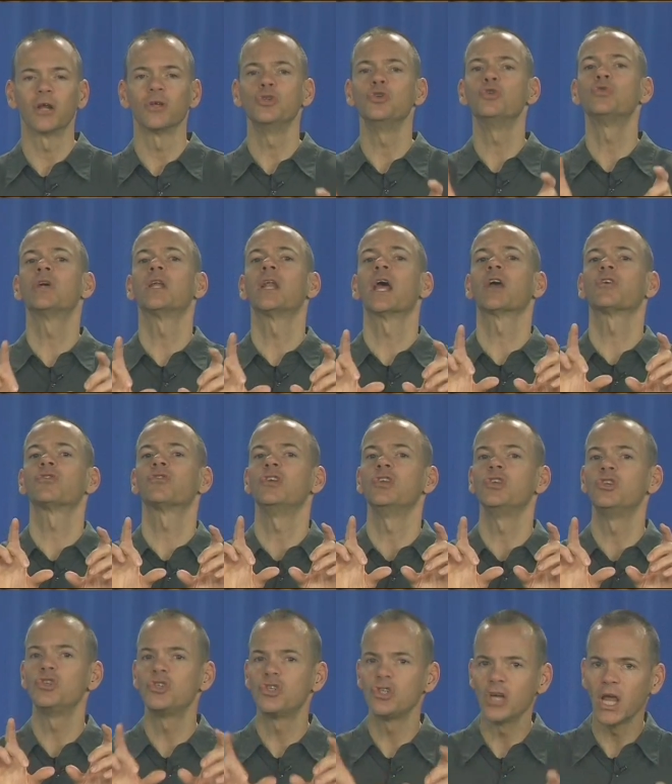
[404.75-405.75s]
You can actually
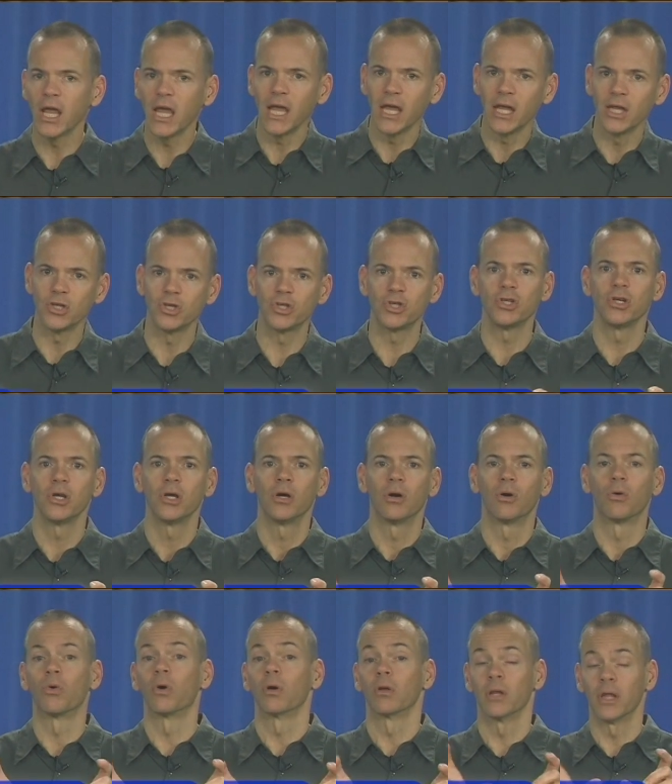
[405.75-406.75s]
change,
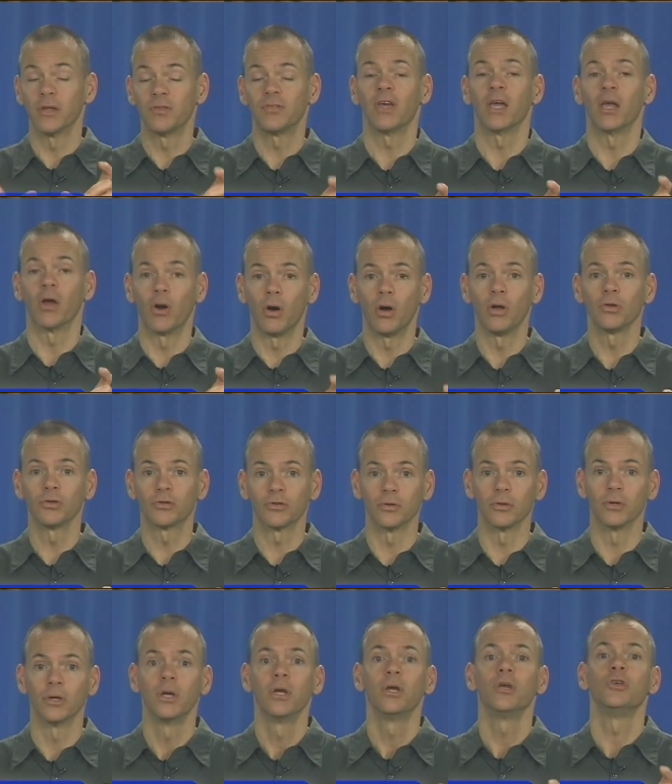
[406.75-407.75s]
or let's say
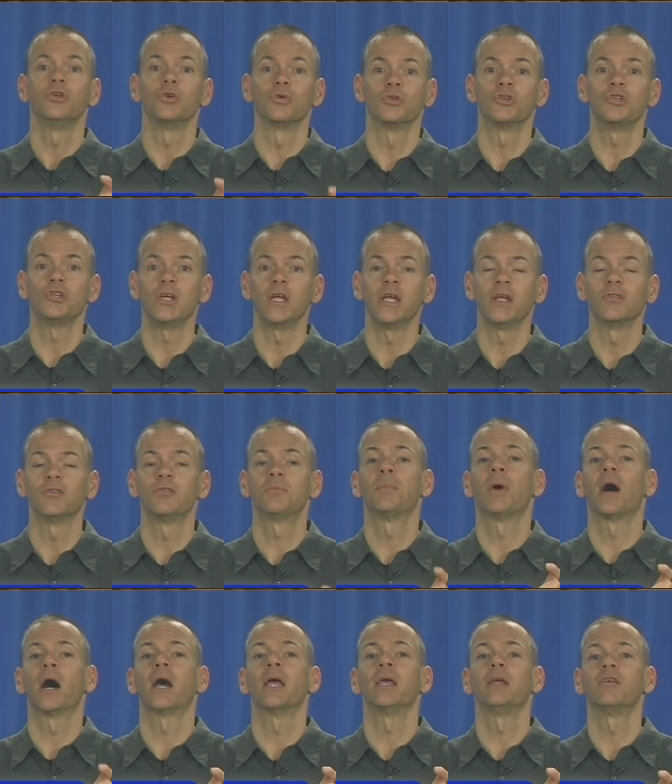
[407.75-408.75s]
alter, your genes
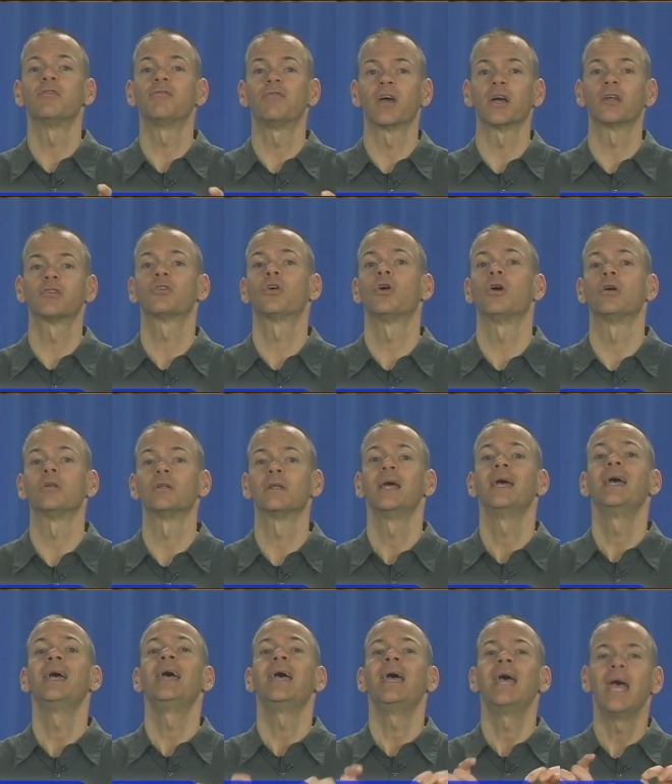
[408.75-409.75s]
by an effect called
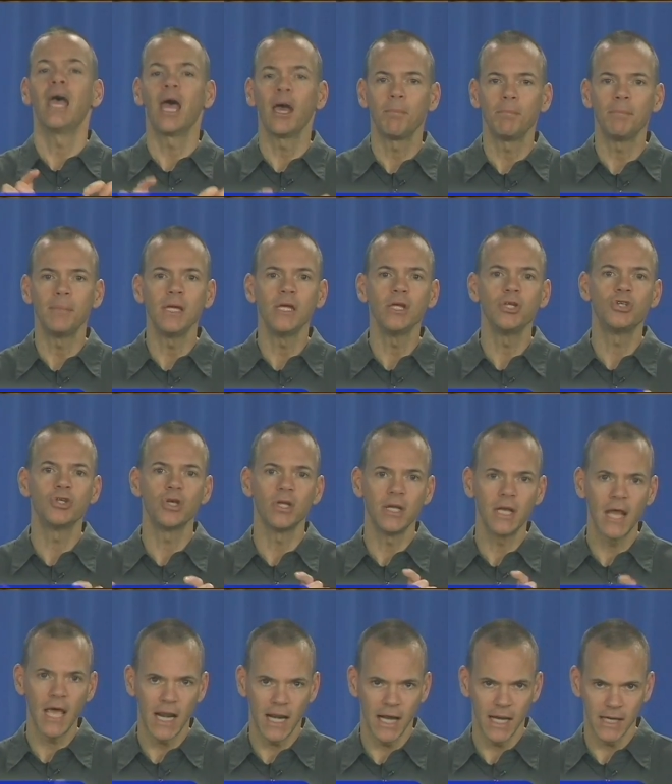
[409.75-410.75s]

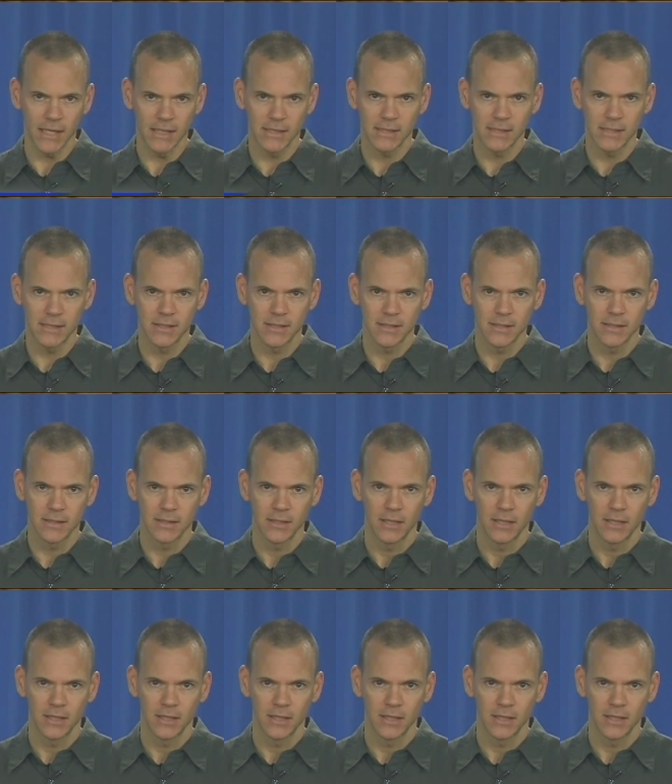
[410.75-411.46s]
epigenetics.